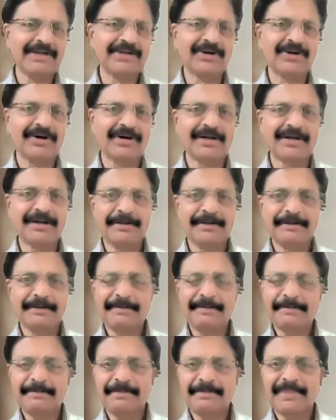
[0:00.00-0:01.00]
act on
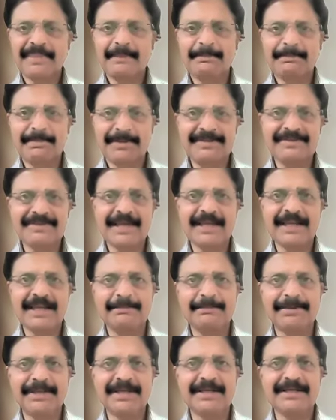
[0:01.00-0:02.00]
the
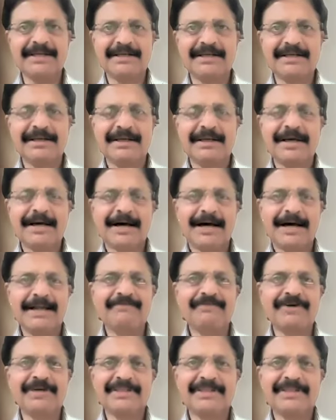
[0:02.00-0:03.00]
presynaptic
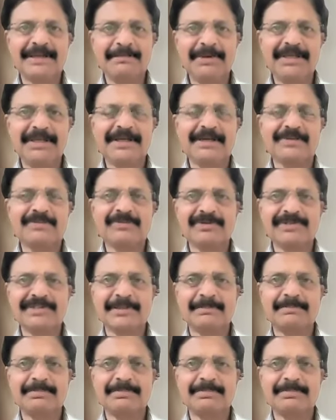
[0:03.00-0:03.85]
alpha 3 beta 2